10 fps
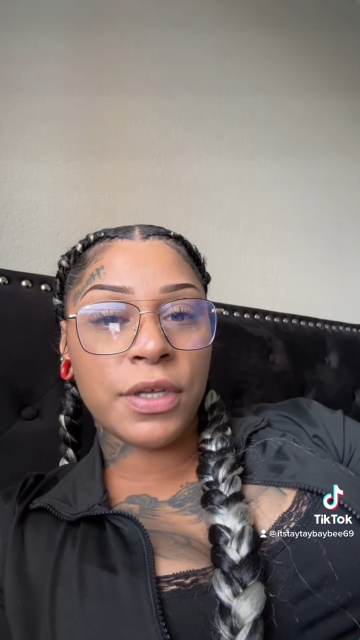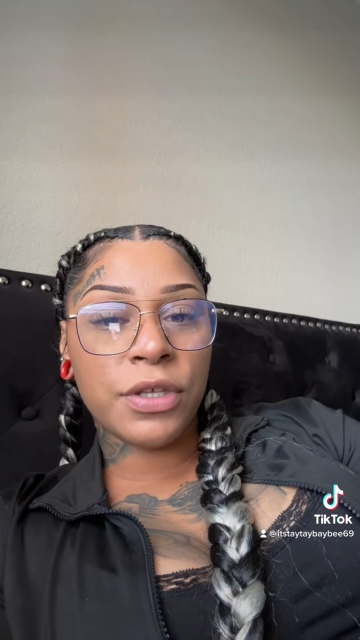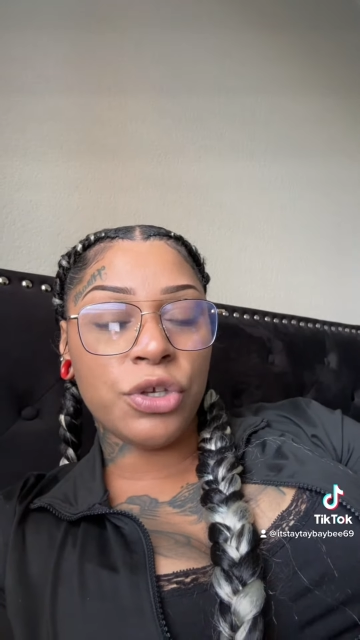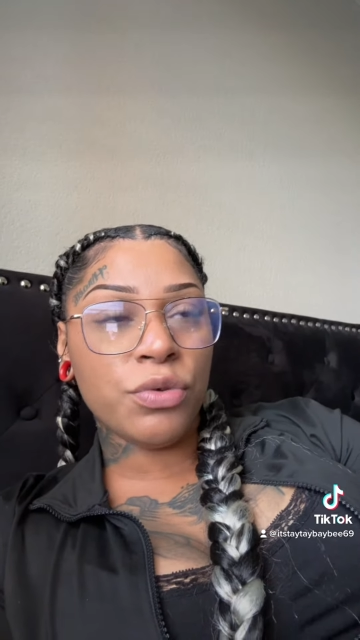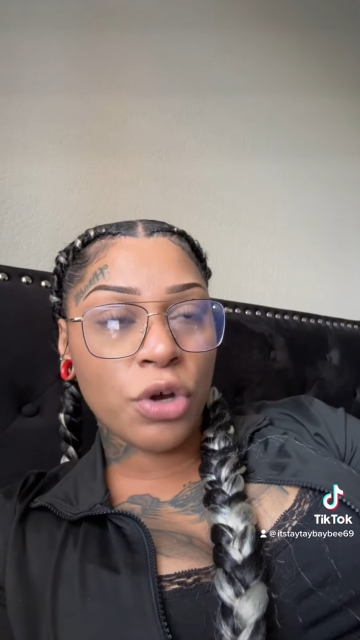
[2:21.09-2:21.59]

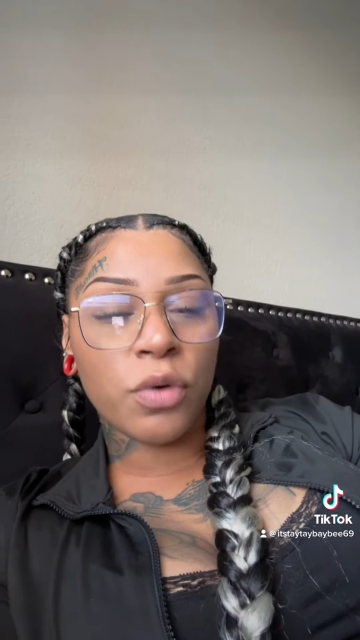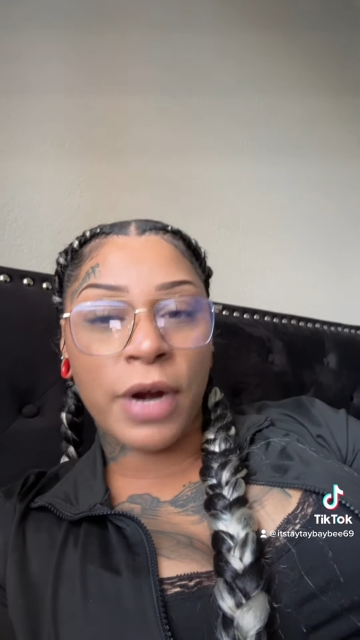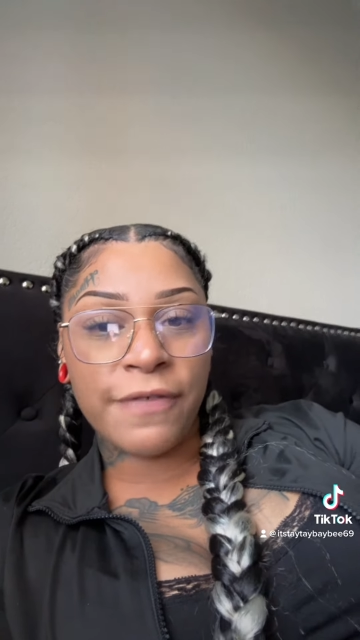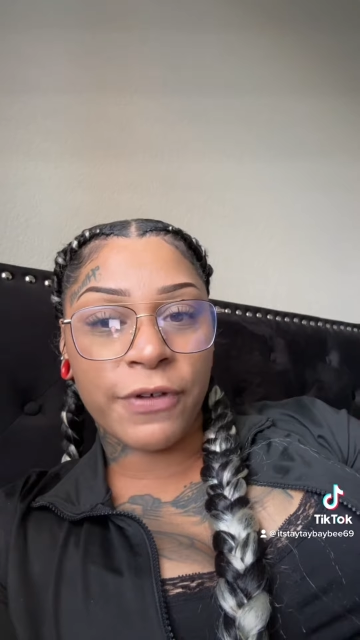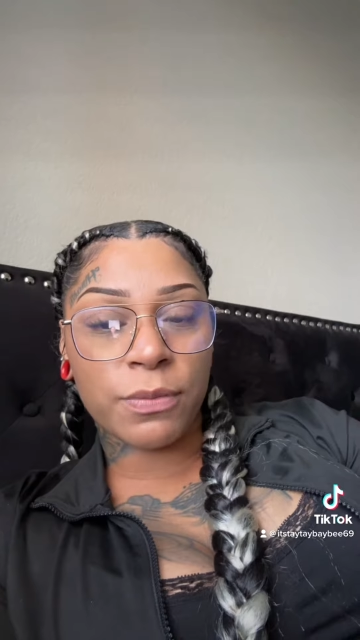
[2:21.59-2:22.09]
You know
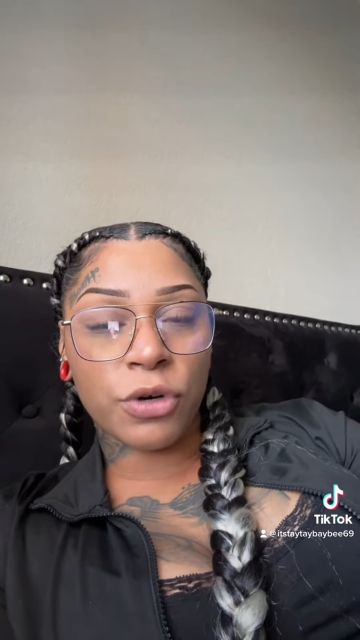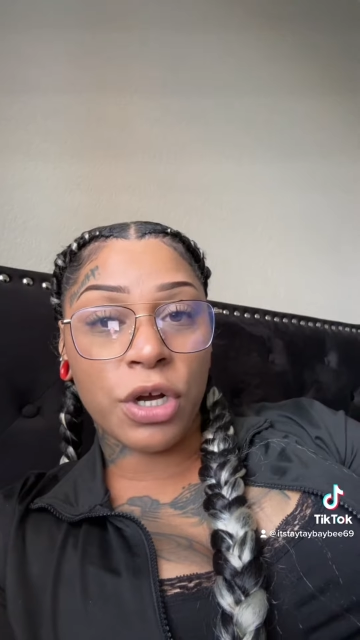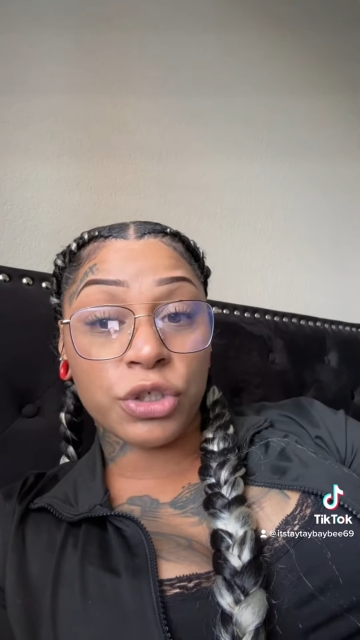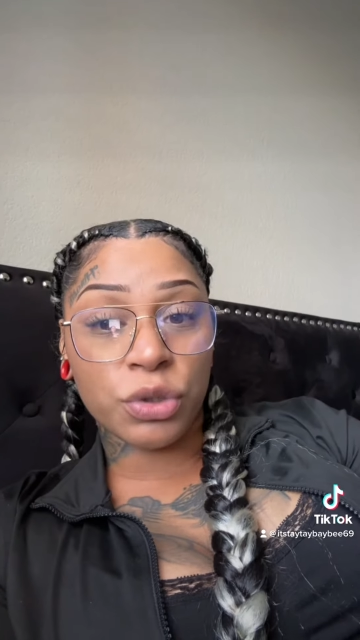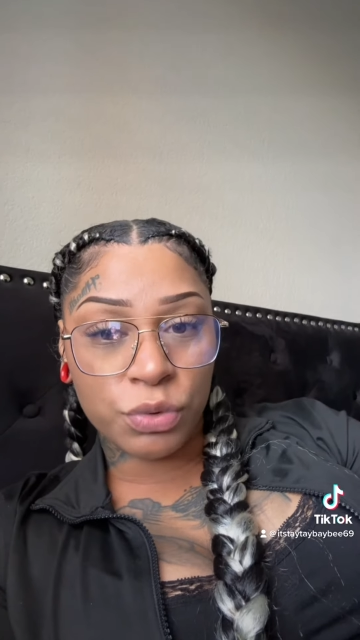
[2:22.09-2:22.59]
right from
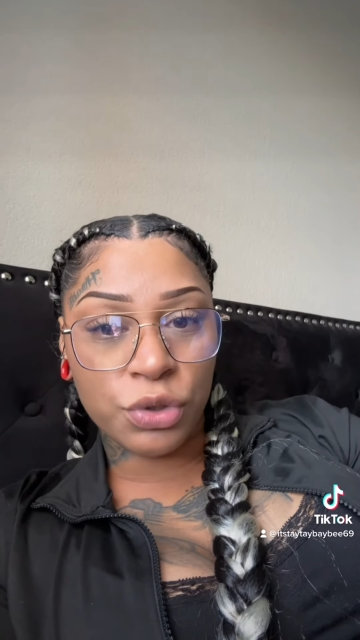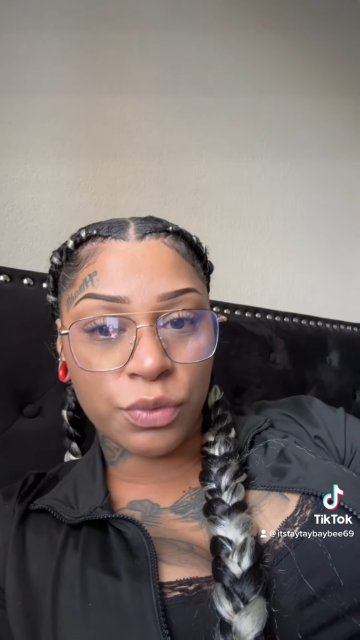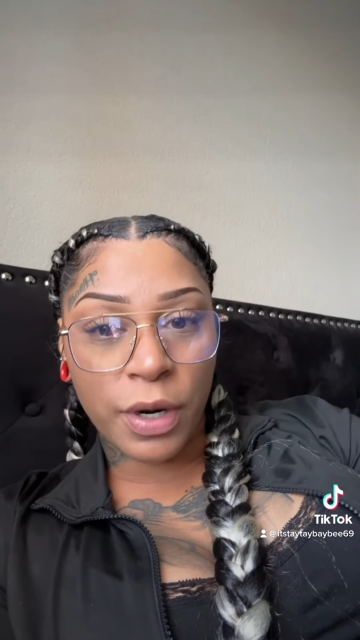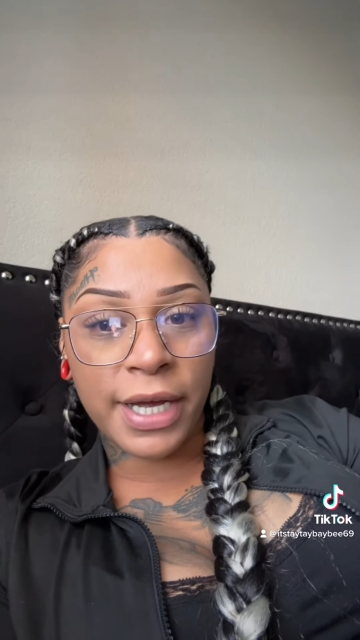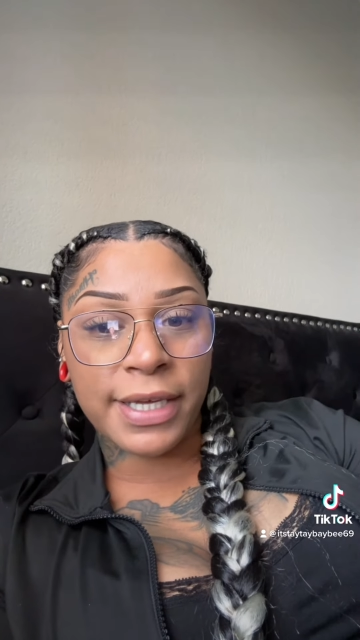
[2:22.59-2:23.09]
wrong. So do
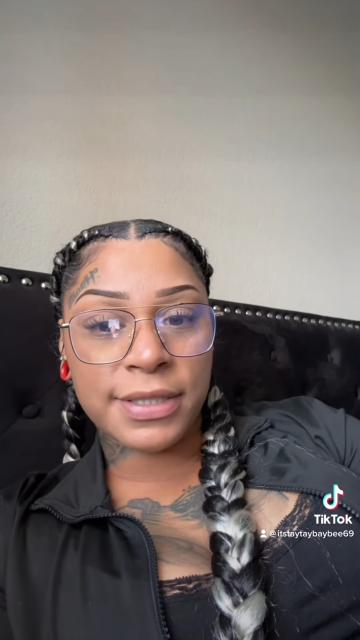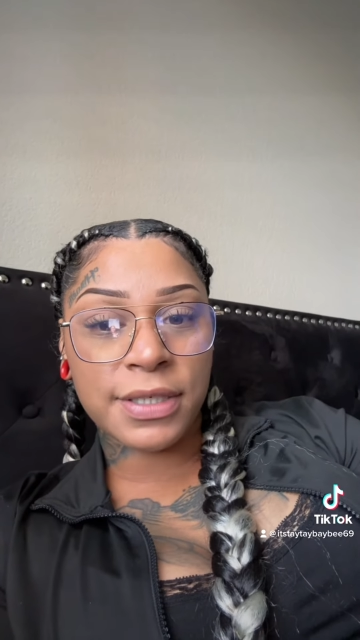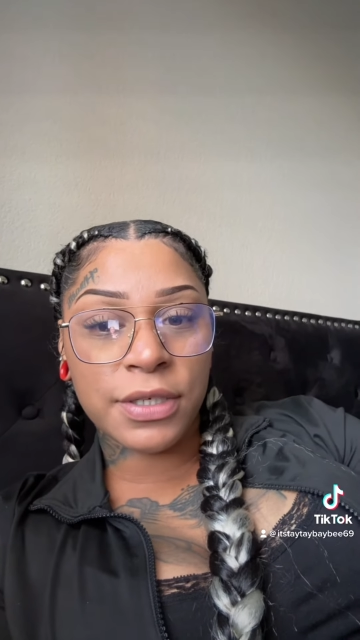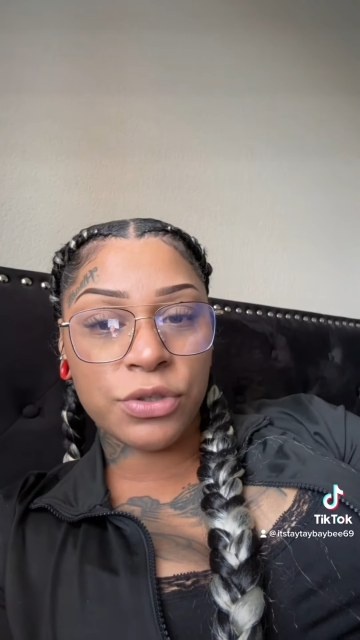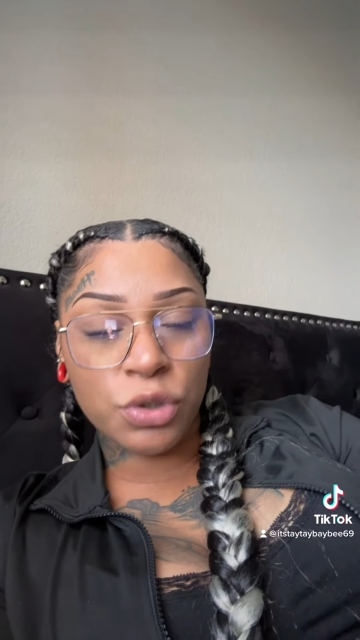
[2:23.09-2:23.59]
right.
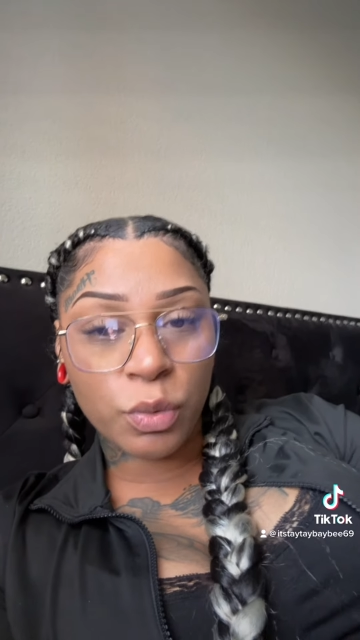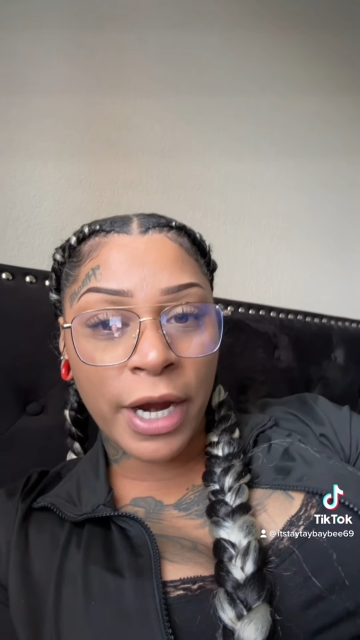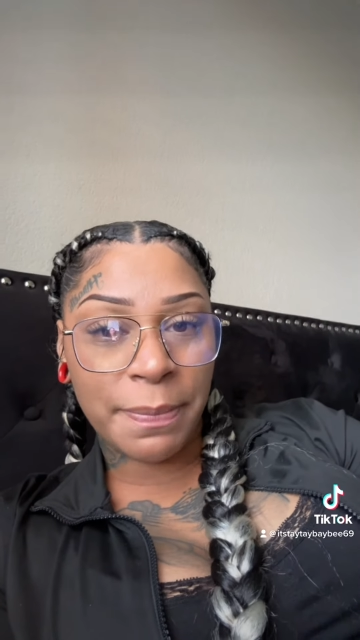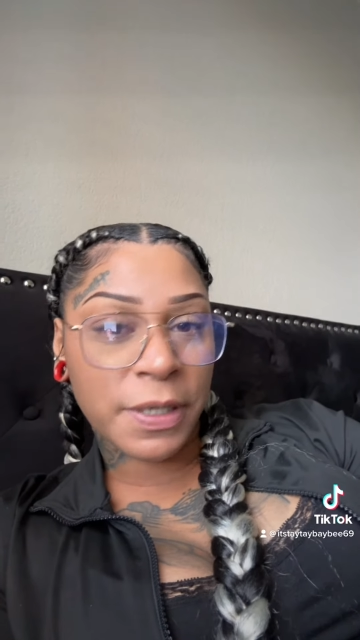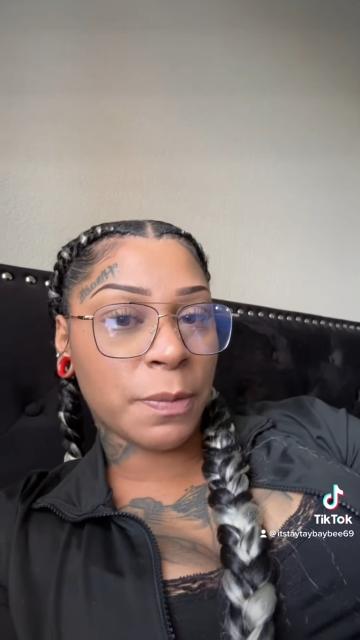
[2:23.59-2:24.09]
Do
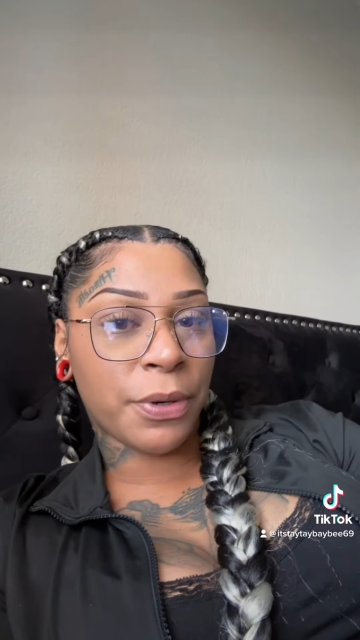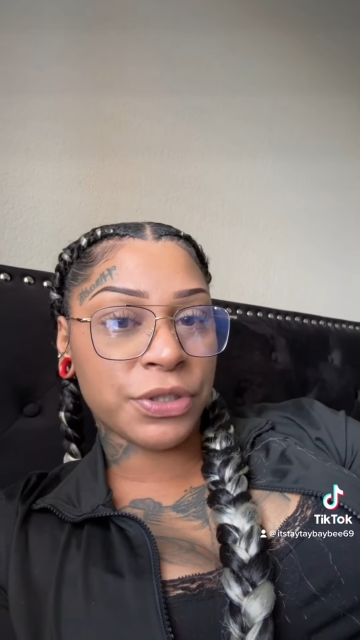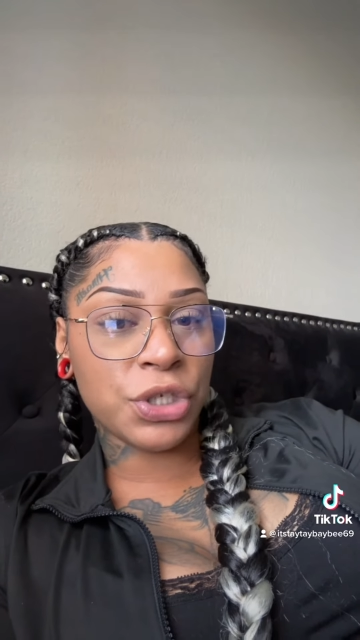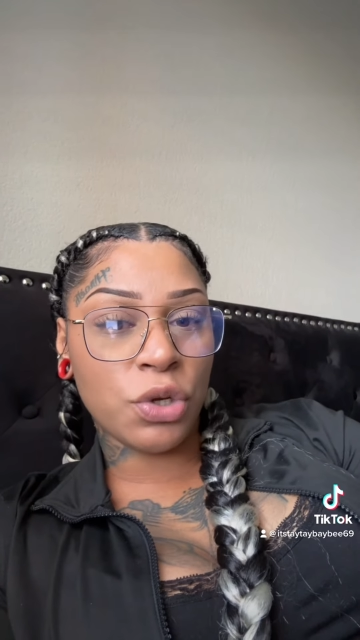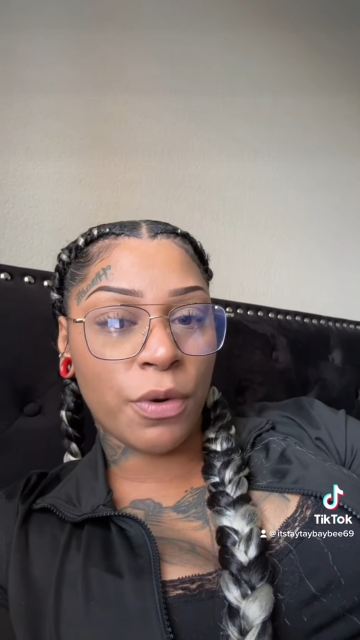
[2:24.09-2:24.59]
right by the
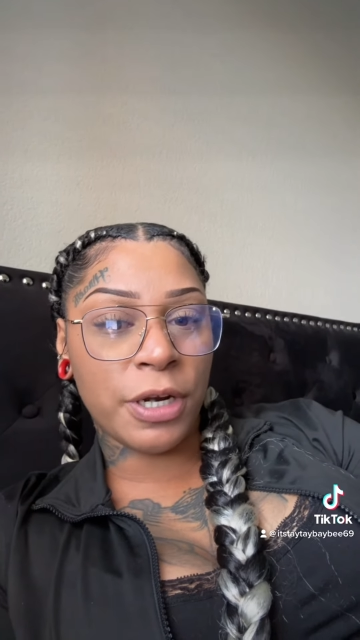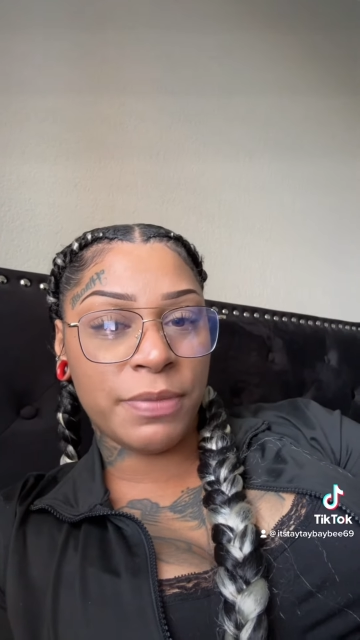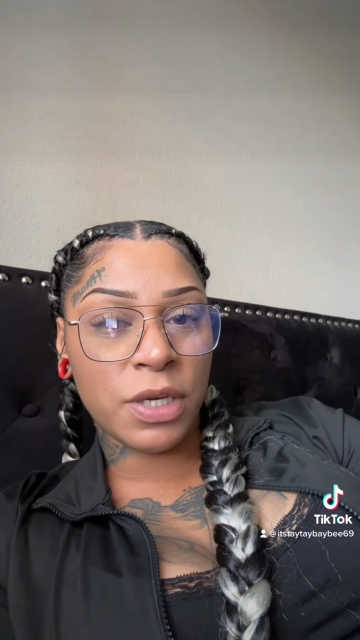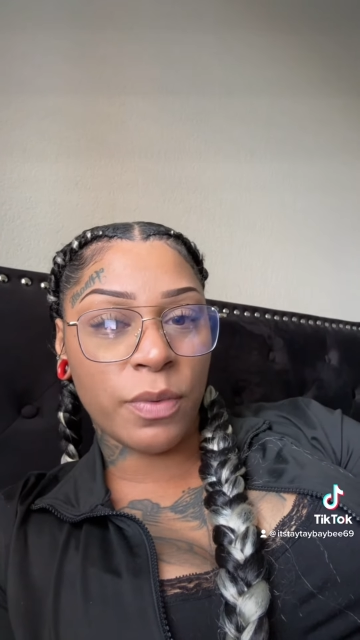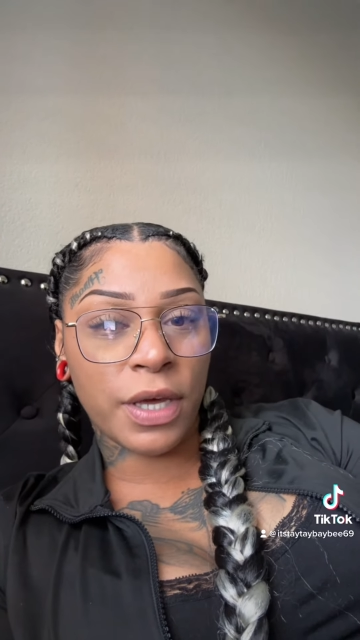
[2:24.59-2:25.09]
person you want to
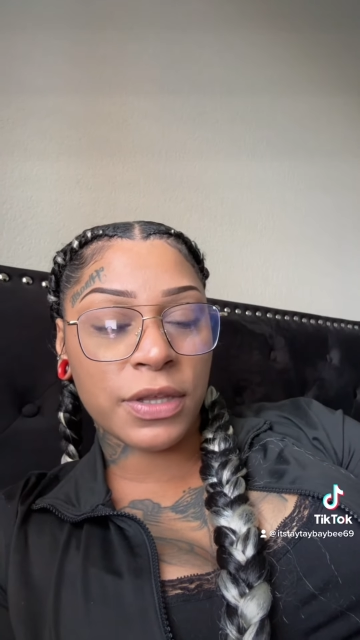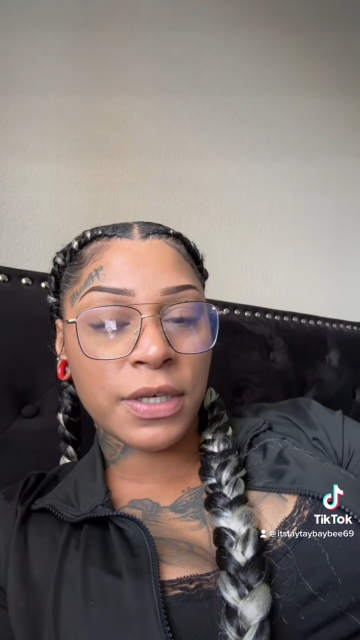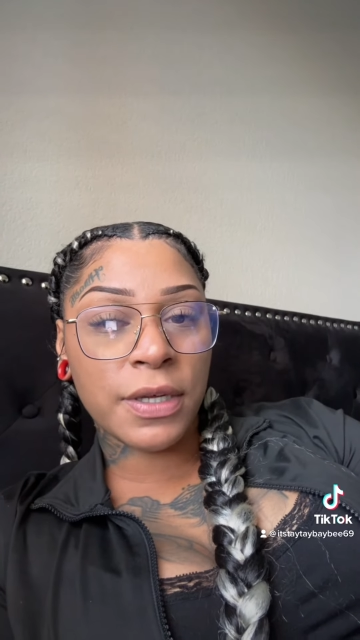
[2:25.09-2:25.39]
be with.